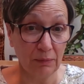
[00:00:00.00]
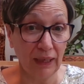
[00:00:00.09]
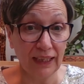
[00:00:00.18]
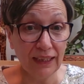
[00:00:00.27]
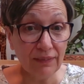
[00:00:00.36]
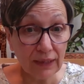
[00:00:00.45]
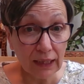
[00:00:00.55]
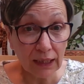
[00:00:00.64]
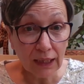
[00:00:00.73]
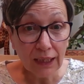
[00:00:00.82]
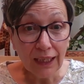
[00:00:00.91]
by Nivea,
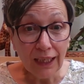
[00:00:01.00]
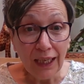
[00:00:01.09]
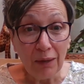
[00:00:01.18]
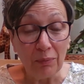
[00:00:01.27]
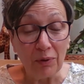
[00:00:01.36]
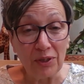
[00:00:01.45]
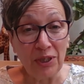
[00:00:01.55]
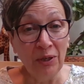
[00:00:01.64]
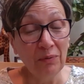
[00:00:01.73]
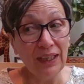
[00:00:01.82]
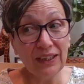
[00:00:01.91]
but
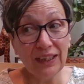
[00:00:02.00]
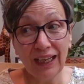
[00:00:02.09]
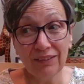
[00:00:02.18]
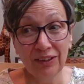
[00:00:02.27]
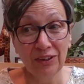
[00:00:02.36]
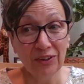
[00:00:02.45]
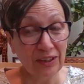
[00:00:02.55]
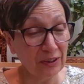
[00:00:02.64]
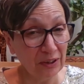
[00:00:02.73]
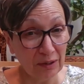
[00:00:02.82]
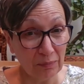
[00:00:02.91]
when you have a look at
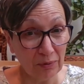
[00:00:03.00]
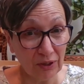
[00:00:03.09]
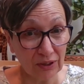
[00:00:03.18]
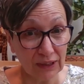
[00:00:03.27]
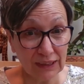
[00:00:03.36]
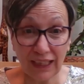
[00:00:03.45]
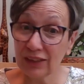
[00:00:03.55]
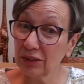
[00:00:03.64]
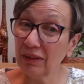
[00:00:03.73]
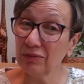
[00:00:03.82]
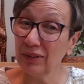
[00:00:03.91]
all the products, I do
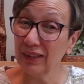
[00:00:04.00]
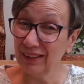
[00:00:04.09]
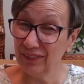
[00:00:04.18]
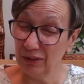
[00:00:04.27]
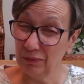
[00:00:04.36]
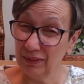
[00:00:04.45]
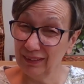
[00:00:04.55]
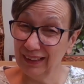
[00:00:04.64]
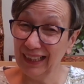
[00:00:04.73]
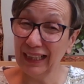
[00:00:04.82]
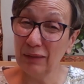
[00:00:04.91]
have quite a few.
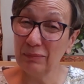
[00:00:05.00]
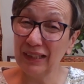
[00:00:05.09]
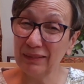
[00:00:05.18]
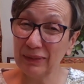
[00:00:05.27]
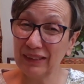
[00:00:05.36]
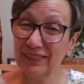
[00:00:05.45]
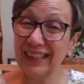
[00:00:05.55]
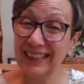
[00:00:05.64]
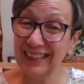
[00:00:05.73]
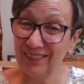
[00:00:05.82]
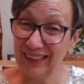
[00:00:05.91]
I am a bit of a
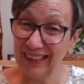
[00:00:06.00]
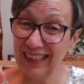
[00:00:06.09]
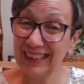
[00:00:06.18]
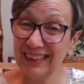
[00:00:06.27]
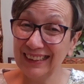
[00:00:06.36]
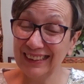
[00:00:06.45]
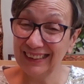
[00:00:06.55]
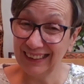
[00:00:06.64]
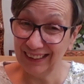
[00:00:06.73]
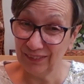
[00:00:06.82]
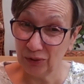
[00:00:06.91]
Nivea
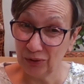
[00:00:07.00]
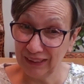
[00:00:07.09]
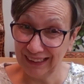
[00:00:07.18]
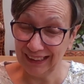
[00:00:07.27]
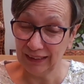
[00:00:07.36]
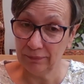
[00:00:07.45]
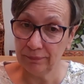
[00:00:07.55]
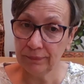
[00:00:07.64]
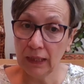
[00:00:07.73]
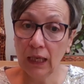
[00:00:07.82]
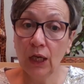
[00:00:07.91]
devotee.
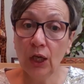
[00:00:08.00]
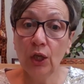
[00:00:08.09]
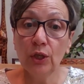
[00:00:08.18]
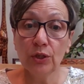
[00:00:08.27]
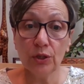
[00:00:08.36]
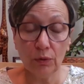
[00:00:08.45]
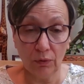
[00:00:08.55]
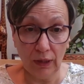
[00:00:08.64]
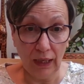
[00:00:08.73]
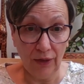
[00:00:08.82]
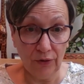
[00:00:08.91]
So
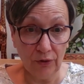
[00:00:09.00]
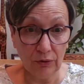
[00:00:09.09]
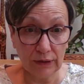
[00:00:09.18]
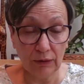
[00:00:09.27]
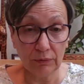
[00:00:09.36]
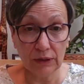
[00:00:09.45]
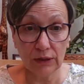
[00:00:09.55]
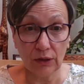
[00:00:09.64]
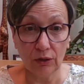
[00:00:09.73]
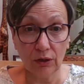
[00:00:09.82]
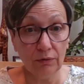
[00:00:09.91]
I thought I would
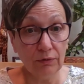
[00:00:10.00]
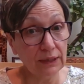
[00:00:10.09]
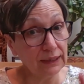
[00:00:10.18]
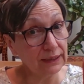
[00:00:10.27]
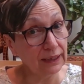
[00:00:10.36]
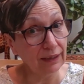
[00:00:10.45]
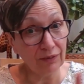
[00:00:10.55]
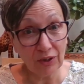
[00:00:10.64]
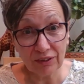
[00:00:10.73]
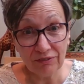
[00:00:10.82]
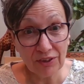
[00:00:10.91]
start off with this. See, I've
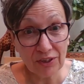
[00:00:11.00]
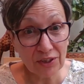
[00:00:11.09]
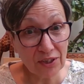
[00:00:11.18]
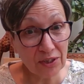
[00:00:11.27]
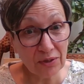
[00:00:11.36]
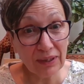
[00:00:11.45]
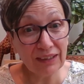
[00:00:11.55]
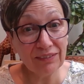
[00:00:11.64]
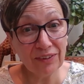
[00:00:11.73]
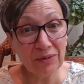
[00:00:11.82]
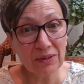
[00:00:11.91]
got the first sew in,
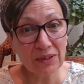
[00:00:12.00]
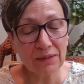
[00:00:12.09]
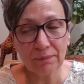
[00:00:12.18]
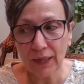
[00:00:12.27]
folks.